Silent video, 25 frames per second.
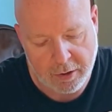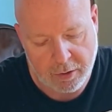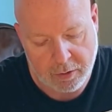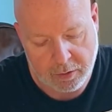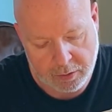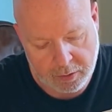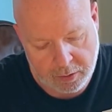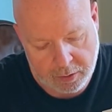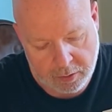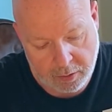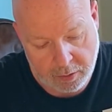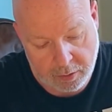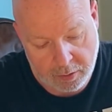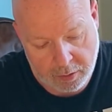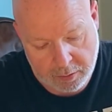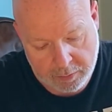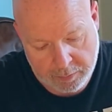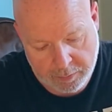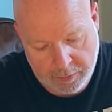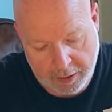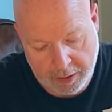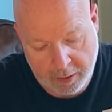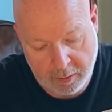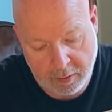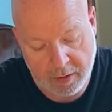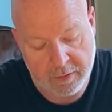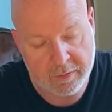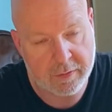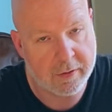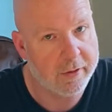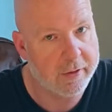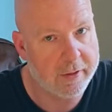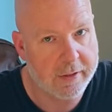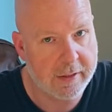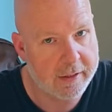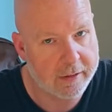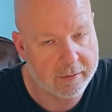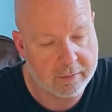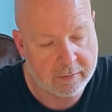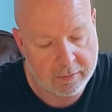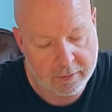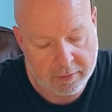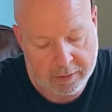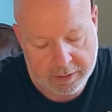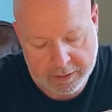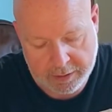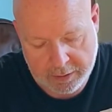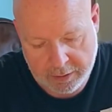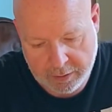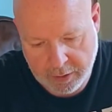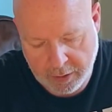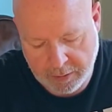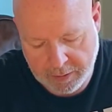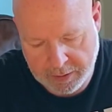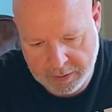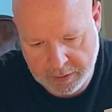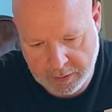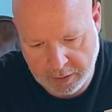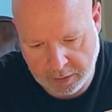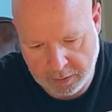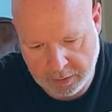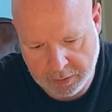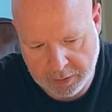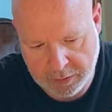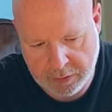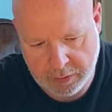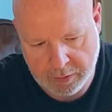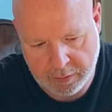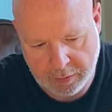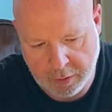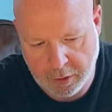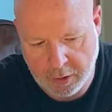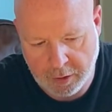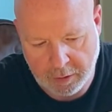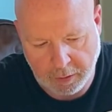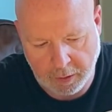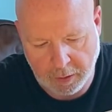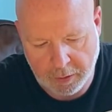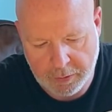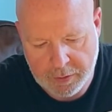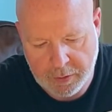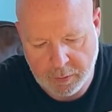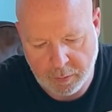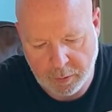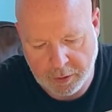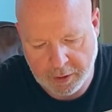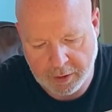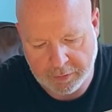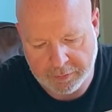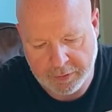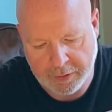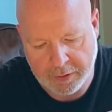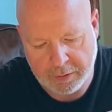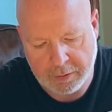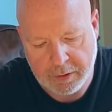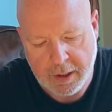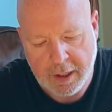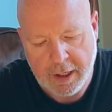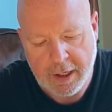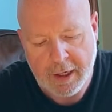or the equivalent in US dollars, euros, or what have you.